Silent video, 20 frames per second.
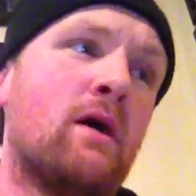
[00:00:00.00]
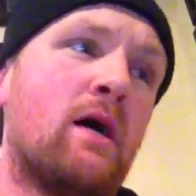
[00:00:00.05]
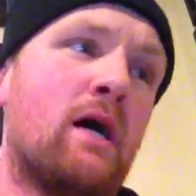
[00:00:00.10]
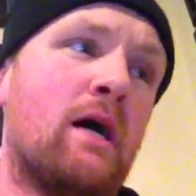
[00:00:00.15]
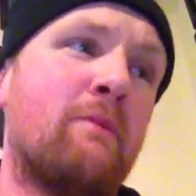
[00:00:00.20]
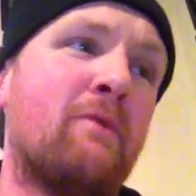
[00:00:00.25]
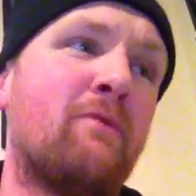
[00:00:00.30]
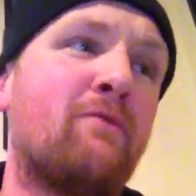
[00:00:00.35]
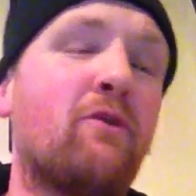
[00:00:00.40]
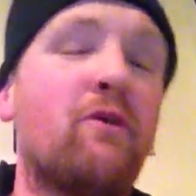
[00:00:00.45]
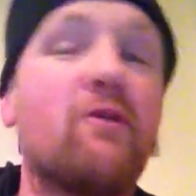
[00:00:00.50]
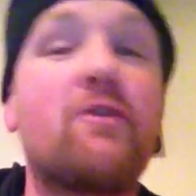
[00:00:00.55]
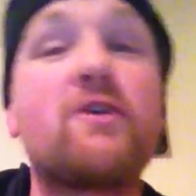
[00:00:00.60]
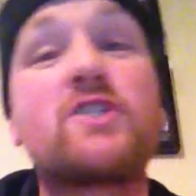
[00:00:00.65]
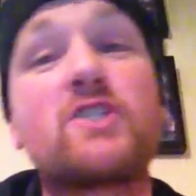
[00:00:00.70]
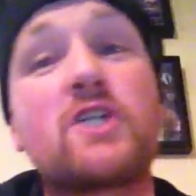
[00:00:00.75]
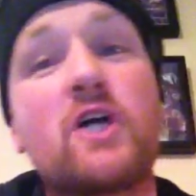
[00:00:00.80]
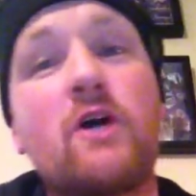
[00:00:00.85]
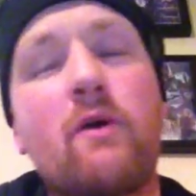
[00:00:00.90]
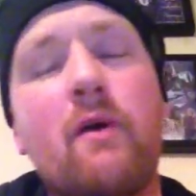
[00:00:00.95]
Before the
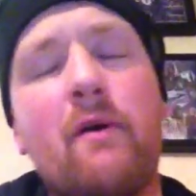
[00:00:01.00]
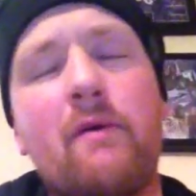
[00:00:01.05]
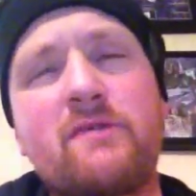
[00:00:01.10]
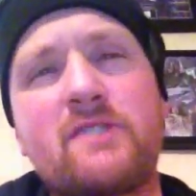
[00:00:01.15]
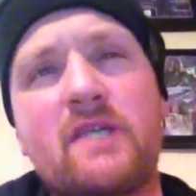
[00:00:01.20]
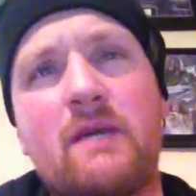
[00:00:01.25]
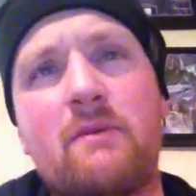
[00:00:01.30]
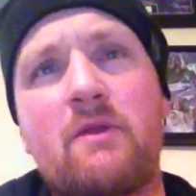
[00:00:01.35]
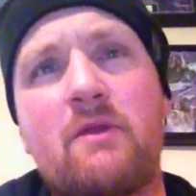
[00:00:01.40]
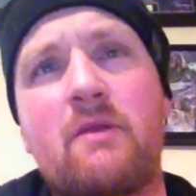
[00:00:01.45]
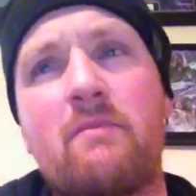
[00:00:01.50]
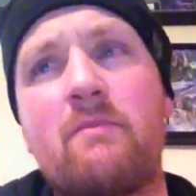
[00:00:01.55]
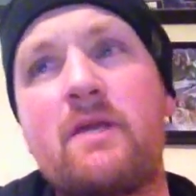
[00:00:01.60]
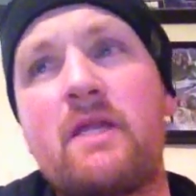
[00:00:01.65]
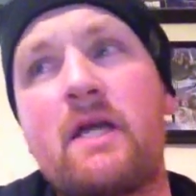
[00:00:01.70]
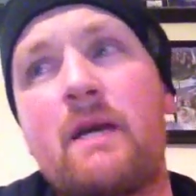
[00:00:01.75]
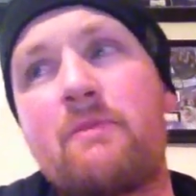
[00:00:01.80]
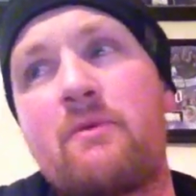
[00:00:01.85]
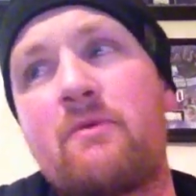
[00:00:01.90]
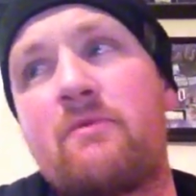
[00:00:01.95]
show, I was able to
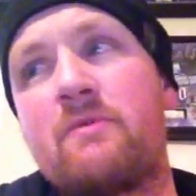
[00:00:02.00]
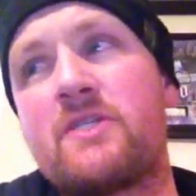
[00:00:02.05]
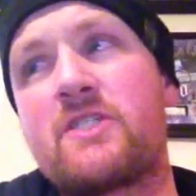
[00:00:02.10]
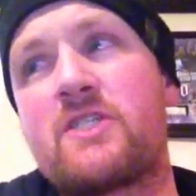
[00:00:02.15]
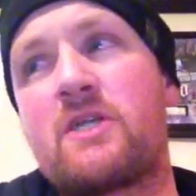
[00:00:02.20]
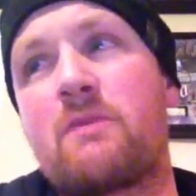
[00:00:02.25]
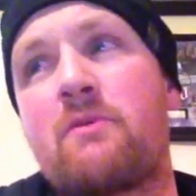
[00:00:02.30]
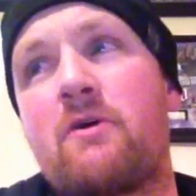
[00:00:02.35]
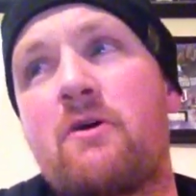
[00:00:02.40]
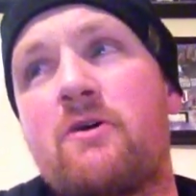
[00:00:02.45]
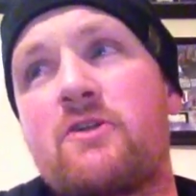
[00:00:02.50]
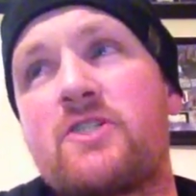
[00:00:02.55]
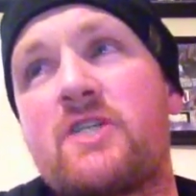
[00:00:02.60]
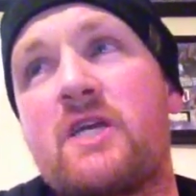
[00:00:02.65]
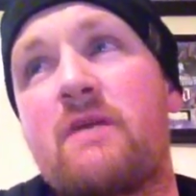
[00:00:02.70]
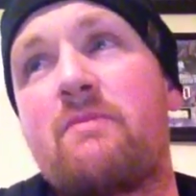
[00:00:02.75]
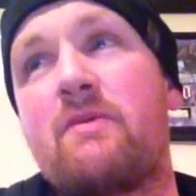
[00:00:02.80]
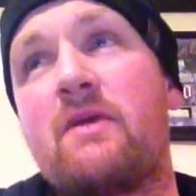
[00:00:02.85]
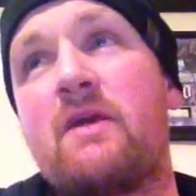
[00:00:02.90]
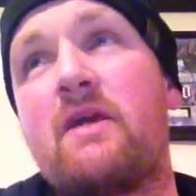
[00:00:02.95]
meet up with Mr. Paul
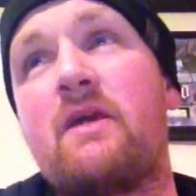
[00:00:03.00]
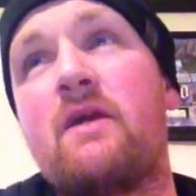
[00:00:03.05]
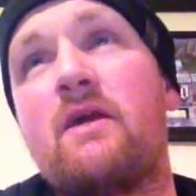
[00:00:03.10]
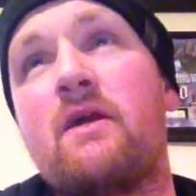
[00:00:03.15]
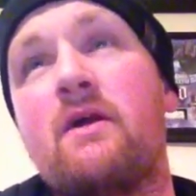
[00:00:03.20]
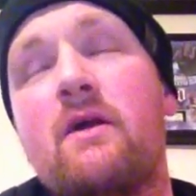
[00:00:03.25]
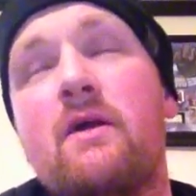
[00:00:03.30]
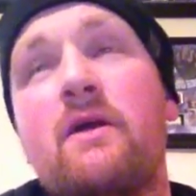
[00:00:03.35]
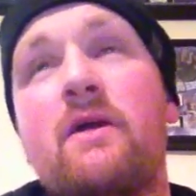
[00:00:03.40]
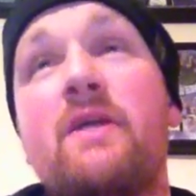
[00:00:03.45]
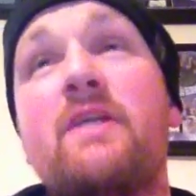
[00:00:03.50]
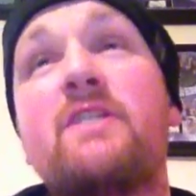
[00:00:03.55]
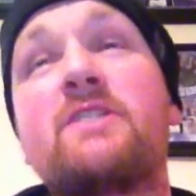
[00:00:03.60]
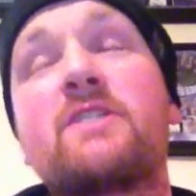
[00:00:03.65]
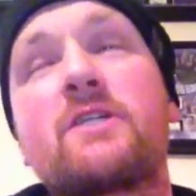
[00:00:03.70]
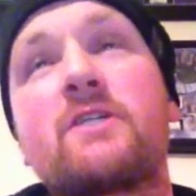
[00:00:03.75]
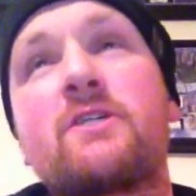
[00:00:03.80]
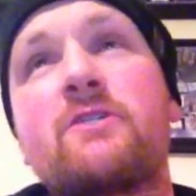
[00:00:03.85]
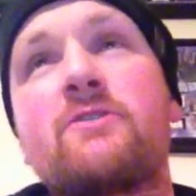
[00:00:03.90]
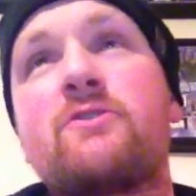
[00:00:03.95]
JB. He's
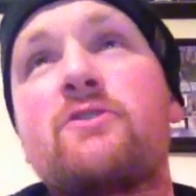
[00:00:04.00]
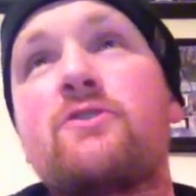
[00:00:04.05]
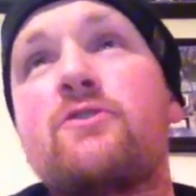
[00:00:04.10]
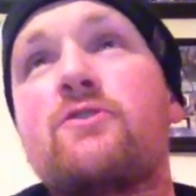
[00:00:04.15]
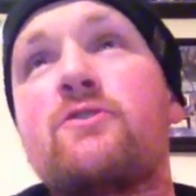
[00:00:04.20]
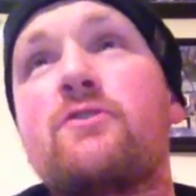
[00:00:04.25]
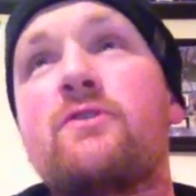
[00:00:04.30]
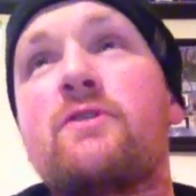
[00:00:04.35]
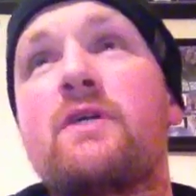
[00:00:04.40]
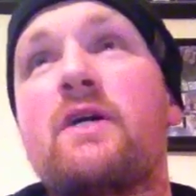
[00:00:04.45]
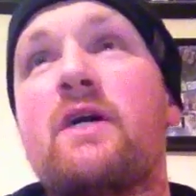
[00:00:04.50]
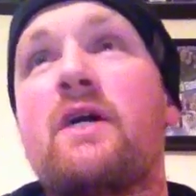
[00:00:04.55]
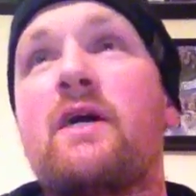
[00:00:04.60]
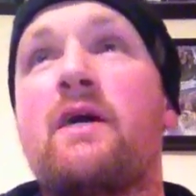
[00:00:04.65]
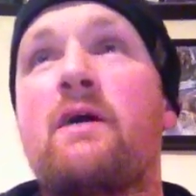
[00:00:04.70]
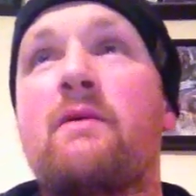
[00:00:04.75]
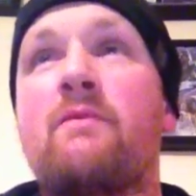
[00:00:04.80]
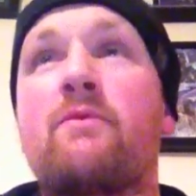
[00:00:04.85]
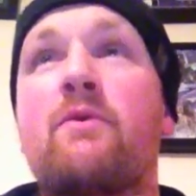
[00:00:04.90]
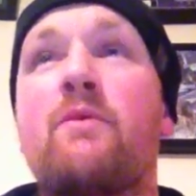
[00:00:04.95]
a good dude.
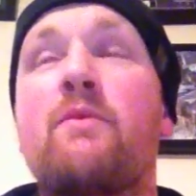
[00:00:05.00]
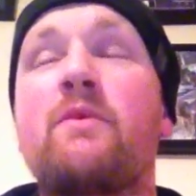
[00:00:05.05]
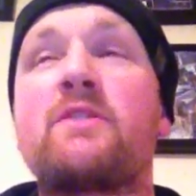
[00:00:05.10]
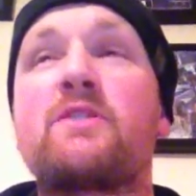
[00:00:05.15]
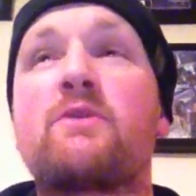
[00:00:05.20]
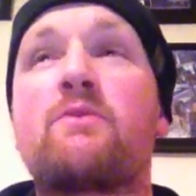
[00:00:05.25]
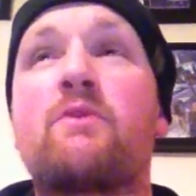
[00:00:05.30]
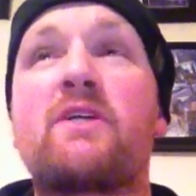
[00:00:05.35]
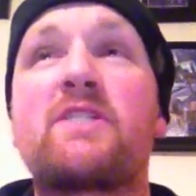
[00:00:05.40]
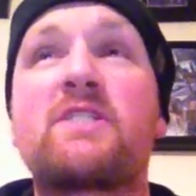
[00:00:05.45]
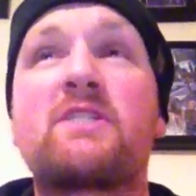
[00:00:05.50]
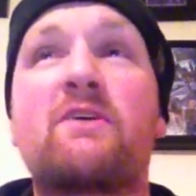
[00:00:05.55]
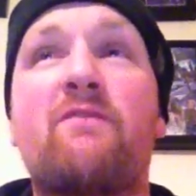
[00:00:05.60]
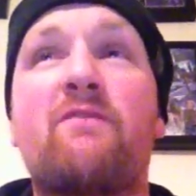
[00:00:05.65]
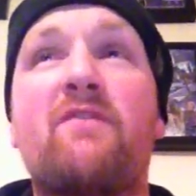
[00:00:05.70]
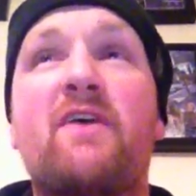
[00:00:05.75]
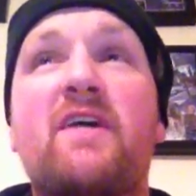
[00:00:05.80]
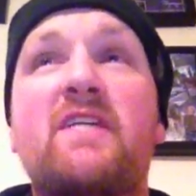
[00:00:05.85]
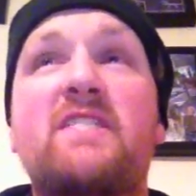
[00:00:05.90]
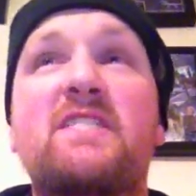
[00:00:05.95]
We went to
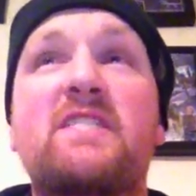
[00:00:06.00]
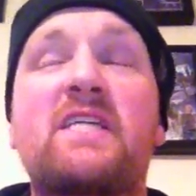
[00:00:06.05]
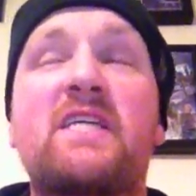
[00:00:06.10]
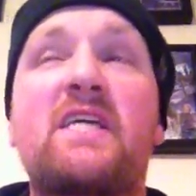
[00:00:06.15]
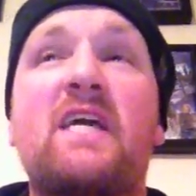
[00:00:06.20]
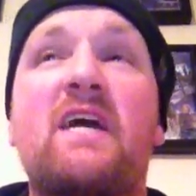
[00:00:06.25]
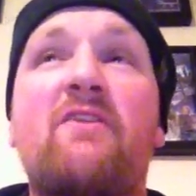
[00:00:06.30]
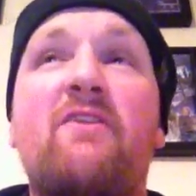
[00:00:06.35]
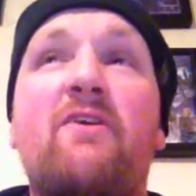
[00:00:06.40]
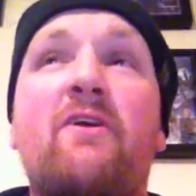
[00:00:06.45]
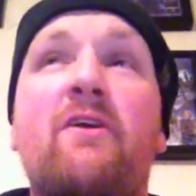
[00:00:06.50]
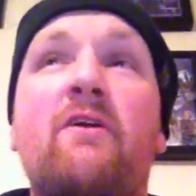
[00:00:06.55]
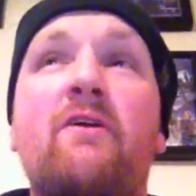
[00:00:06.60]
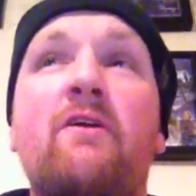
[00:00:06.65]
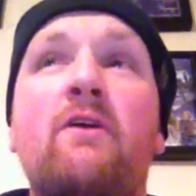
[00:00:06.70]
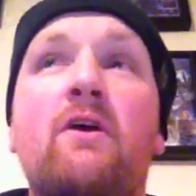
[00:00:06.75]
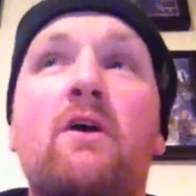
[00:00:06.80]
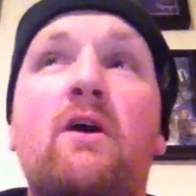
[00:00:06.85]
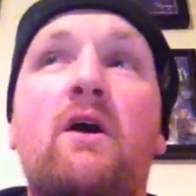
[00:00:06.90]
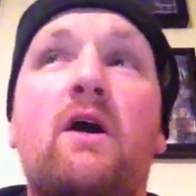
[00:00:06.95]
WrestleFest together.
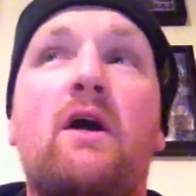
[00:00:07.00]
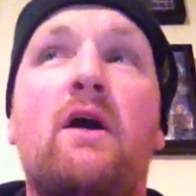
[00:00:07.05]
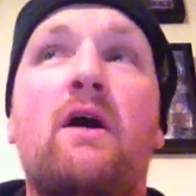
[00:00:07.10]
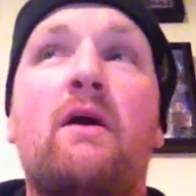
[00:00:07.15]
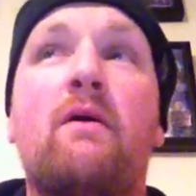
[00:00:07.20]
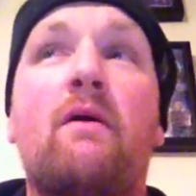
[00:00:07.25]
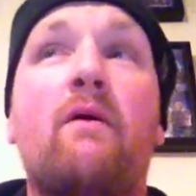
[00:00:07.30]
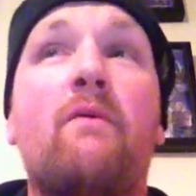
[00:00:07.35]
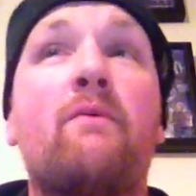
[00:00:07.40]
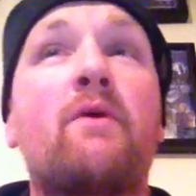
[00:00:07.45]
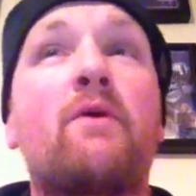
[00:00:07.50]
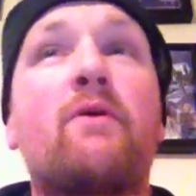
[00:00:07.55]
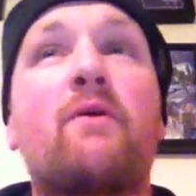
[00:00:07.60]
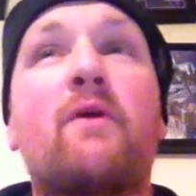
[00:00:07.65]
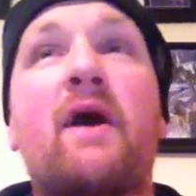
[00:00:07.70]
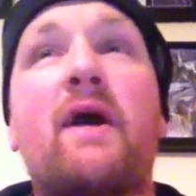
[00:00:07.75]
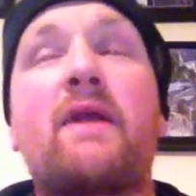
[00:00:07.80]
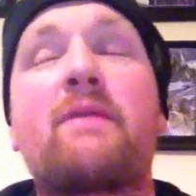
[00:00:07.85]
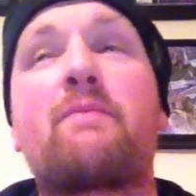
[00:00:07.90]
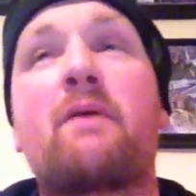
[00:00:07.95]
We
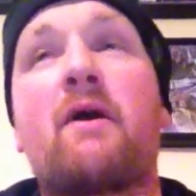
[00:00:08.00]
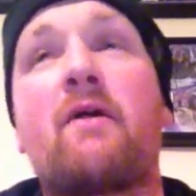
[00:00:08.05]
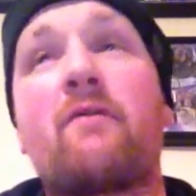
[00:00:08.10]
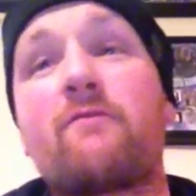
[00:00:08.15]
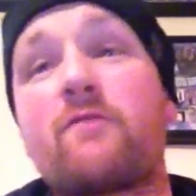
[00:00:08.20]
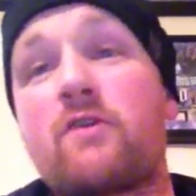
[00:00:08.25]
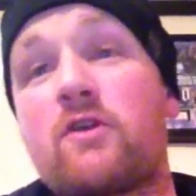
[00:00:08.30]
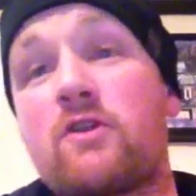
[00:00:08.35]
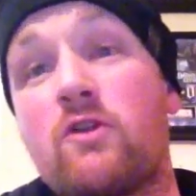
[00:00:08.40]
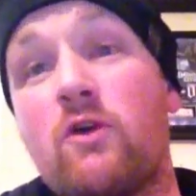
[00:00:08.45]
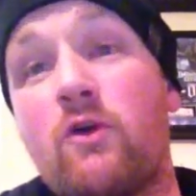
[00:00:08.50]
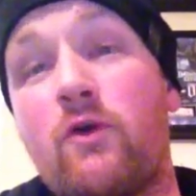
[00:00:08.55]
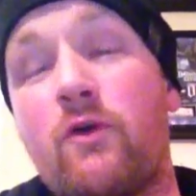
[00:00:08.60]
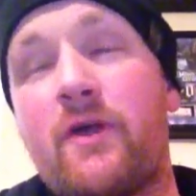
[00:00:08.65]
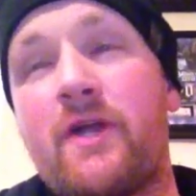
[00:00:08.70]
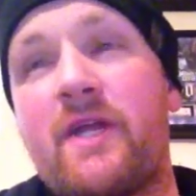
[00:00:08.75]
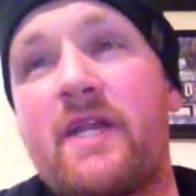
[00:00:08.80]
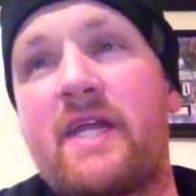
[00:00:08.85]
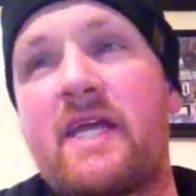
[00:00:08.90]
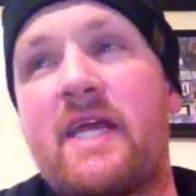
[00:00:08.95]
were at Bound for
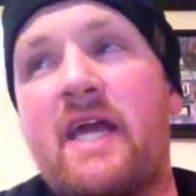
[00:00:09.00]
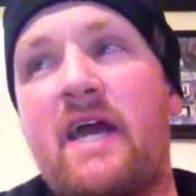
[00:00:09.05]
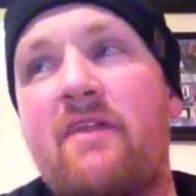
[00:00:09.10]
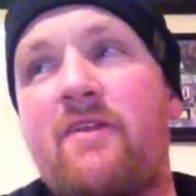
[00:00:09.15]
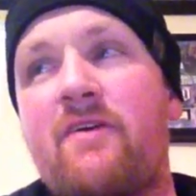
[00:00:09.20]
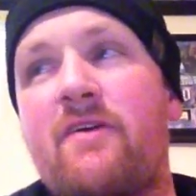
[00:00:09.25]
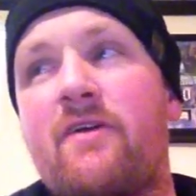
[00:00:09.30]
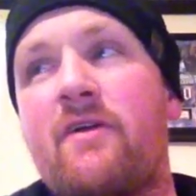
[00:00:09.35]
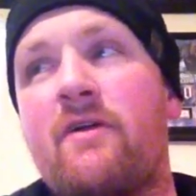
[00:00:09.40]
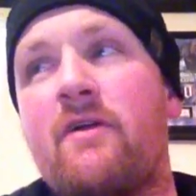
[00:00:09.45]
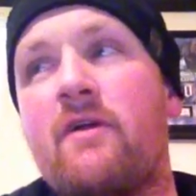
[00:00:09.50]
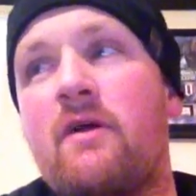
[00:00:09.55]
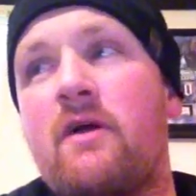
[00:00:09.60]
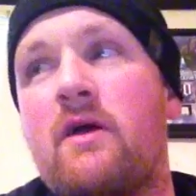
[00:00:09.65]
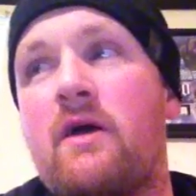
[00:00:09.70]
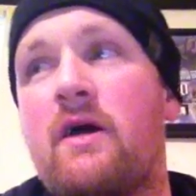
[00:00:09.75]
Glory together.